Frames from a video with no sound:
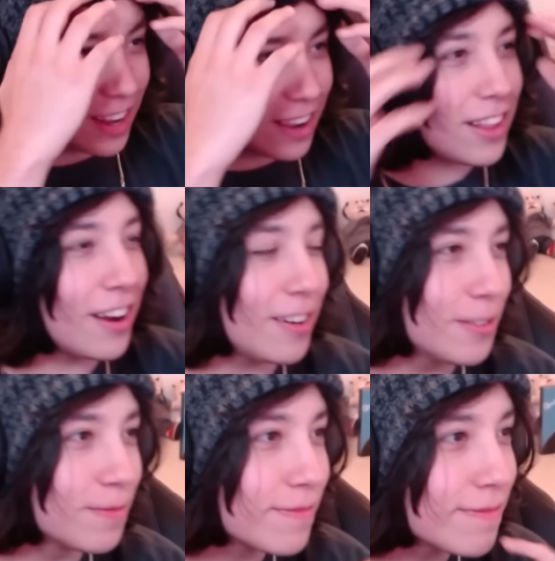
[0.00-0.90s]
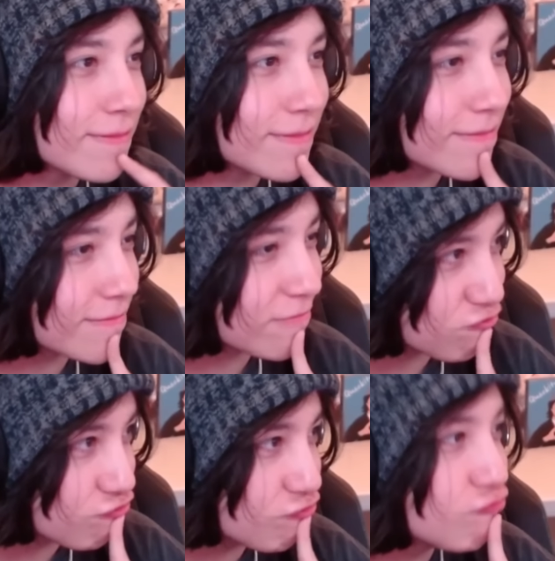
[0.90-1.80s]
I just Hello. for everything.
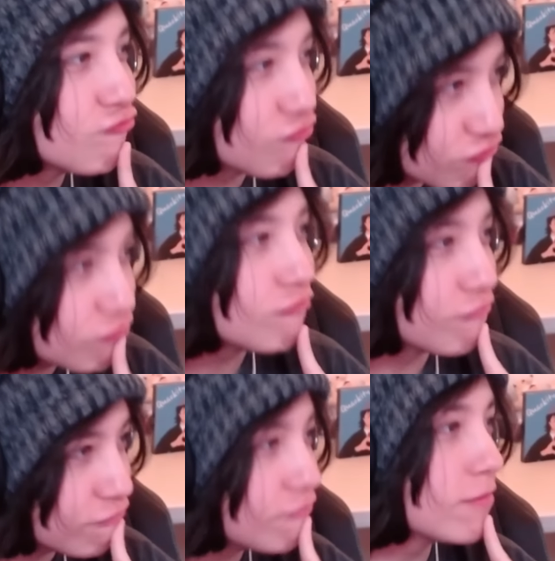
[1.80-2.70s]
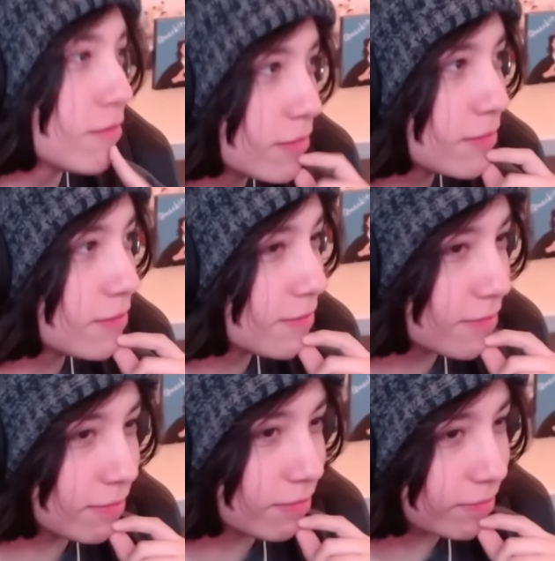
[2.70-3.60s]
I think Paul and here are very
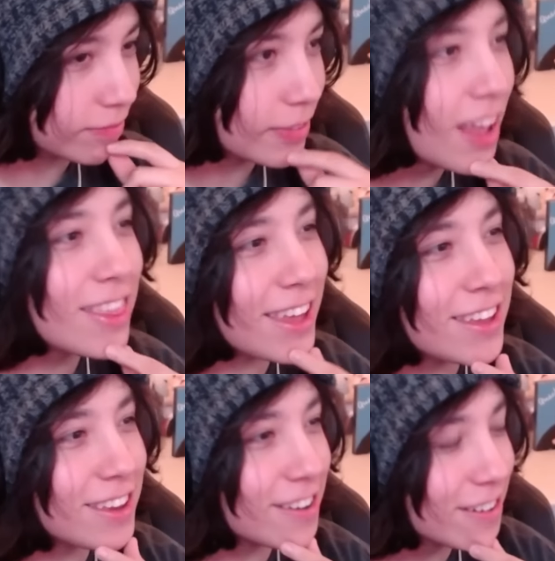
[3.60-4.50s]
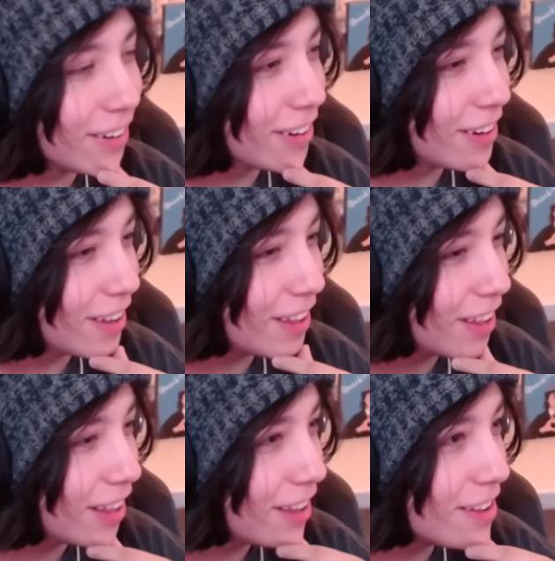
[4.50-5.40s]
proud of you and the things Thank you, you.
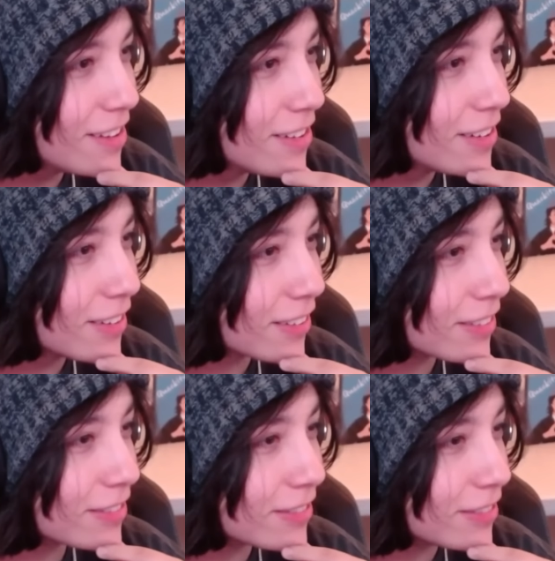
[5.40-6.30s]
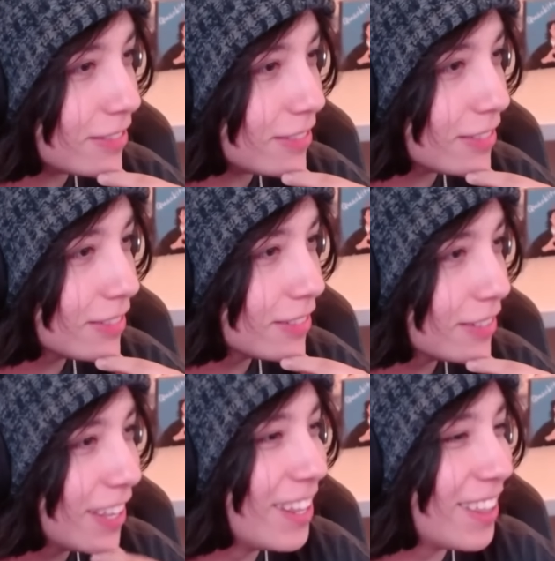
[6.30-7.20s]
Thank you so much for making my days good. I